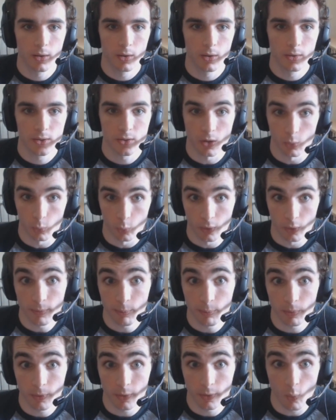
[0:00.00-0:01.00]
Start re
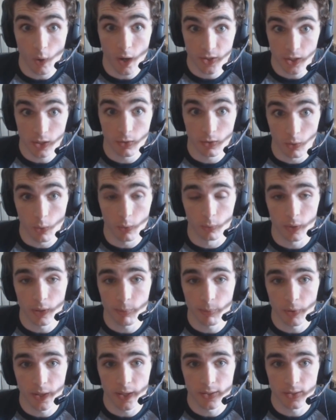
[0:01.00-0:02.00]
watching your own
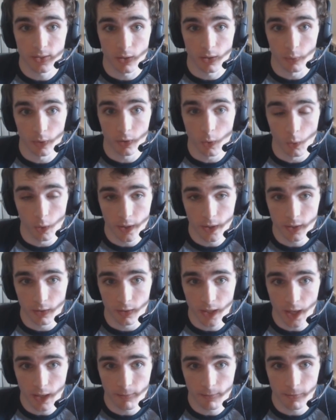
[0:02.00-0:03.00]
replay. Start recording your
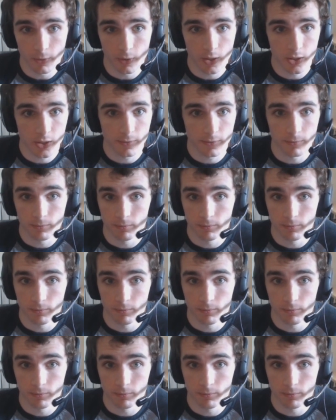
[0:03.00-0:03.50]
game footage,